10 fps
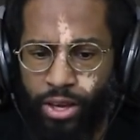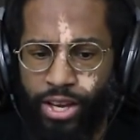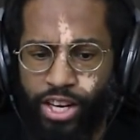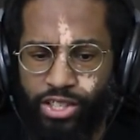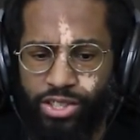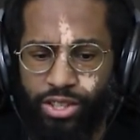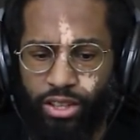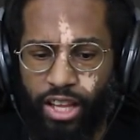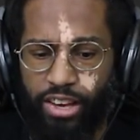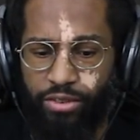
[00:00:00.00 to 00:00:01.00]
Here to the
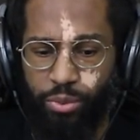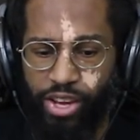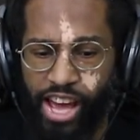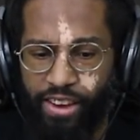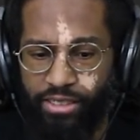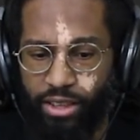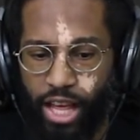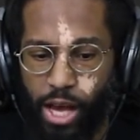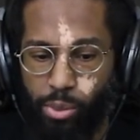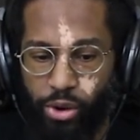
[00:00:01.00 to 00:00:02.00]
left, we have the
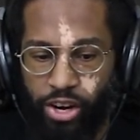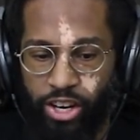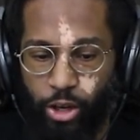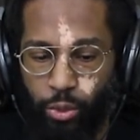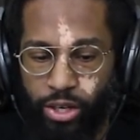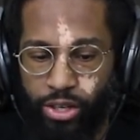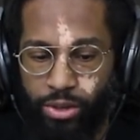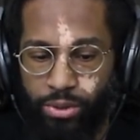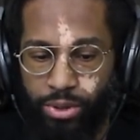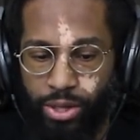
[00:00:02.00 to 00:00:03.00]
library window,